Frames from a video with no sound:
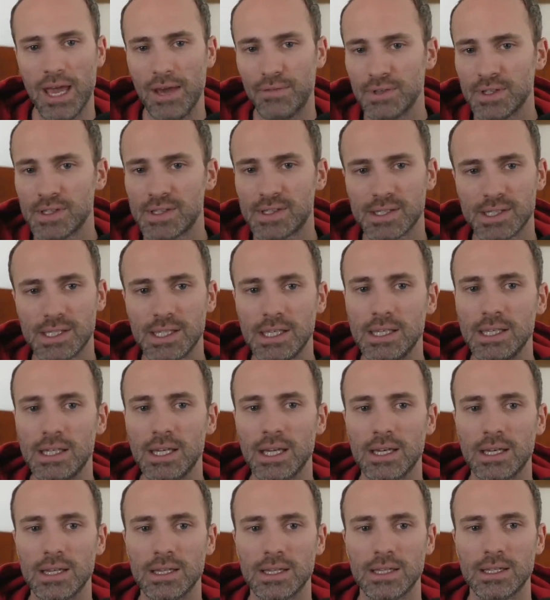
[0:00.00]
I haven't
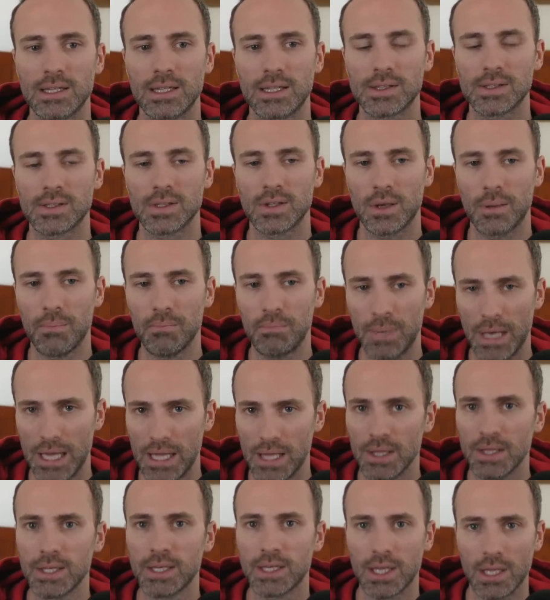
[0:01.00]
seen anything that's
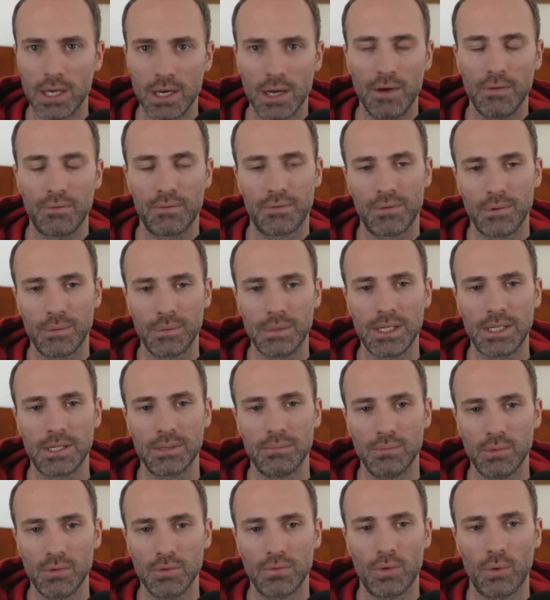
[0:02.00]
compelling enough for me
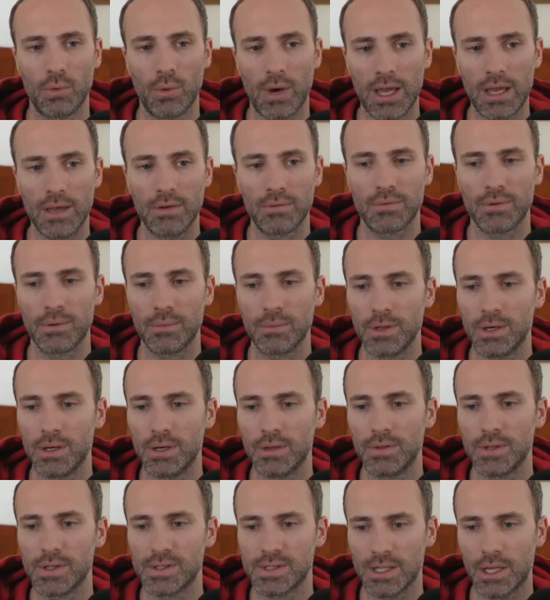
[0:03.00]
to move away from
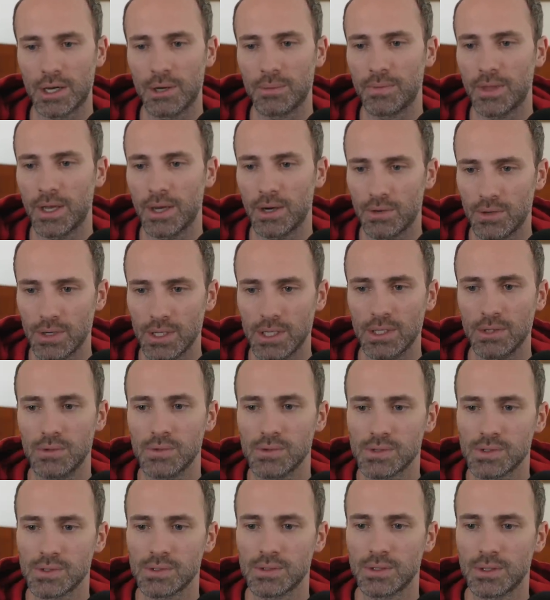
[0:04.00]
the the setup that I already
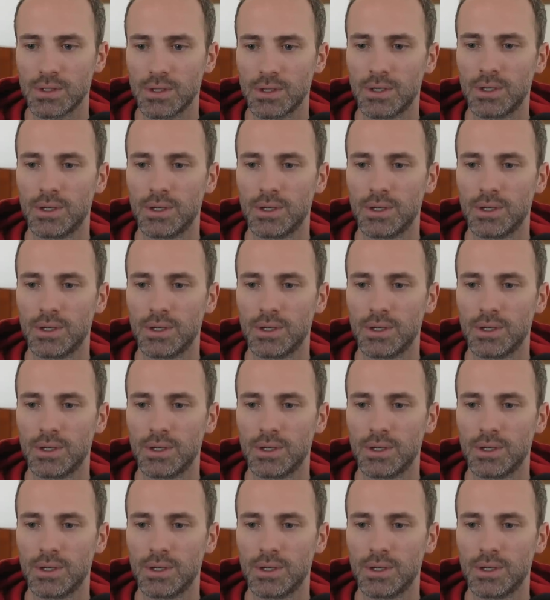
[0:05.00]
use.